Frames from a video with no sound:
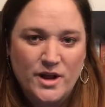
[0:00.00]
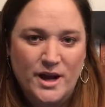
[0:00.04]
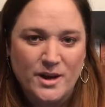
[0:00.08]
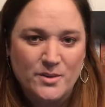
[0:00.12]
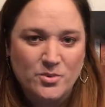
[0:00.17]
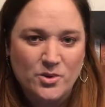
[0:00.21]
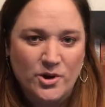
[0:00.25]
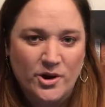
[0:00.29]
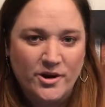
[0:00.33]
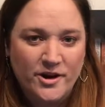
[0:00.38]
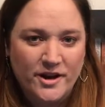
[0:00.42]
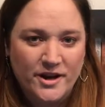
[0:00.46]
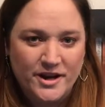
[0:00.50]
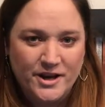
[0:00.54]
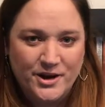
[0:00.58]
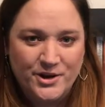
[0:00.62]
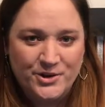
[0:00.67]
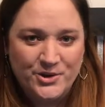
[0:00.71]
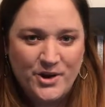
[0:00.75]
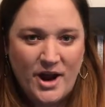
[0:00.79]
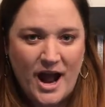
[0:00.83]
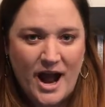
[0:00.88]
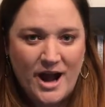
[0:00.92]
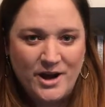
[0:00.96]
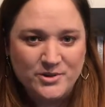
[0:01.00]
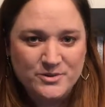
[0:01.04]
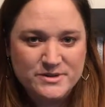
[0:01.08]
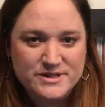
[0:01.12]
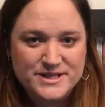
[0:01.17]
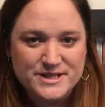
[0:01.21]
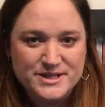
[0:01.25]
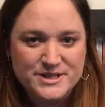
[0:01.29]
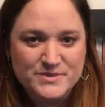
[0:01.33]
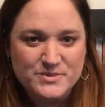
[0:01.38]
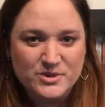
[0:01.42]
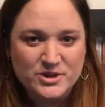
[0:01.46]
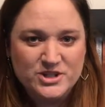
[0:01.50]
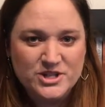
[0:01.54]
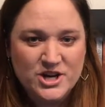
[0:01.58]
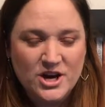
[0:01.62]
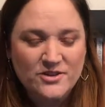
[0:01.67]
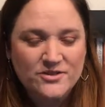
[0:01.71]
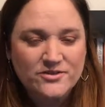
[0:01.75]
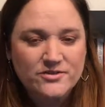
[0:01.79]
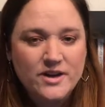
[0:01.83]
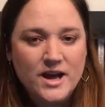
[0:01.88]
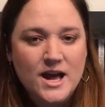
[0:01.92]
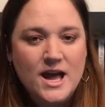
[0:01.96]
librarian here at Christina's
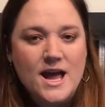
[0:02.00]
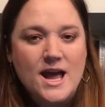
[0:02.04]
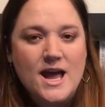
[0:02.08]
Bookshelf,